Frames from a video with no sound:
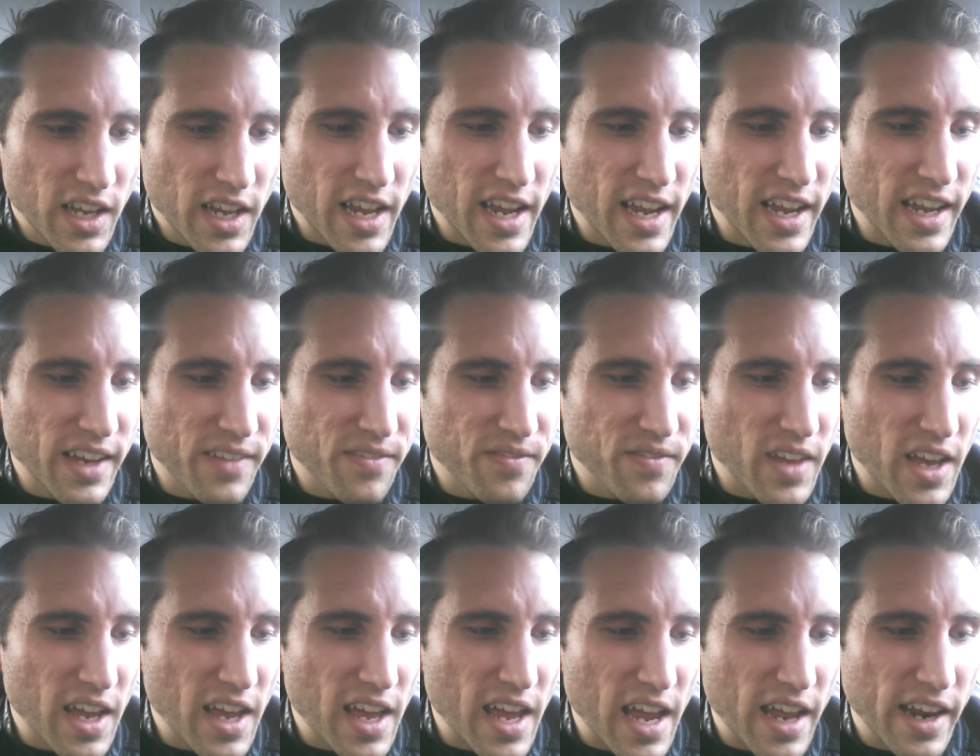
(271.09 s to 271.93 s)
and
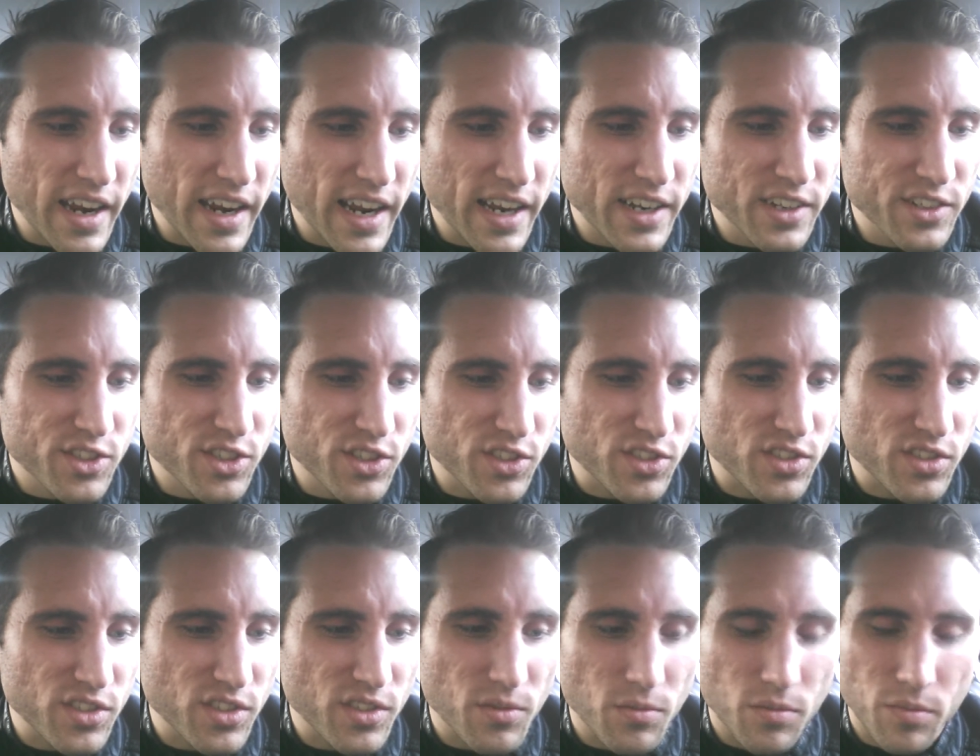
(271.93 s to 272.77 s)
uh, and
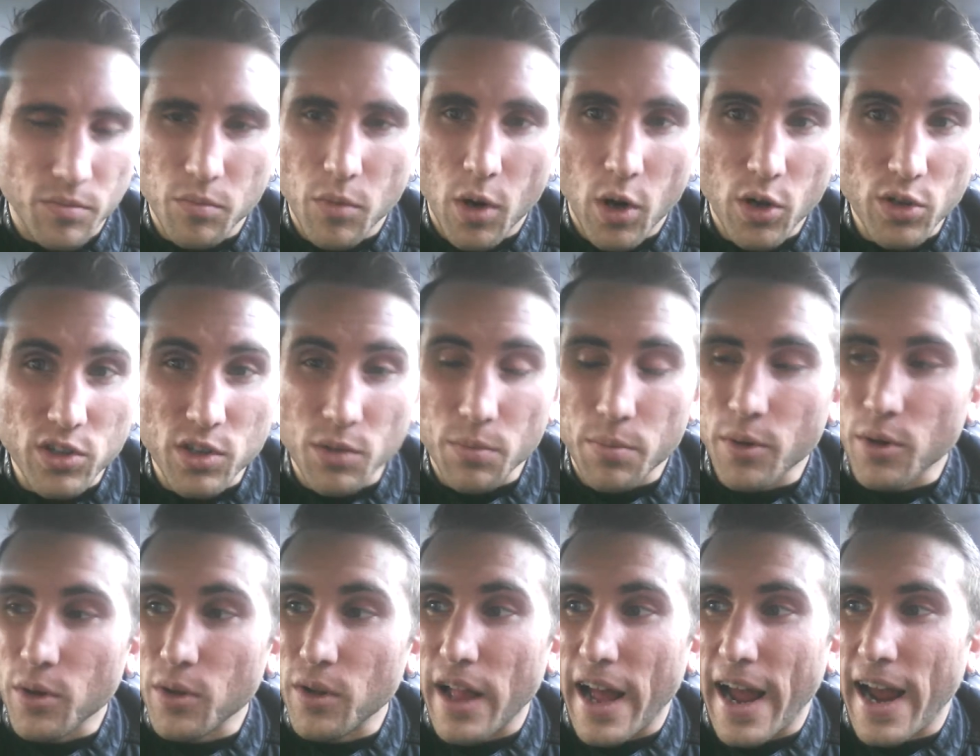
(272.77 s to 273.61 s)
just multiple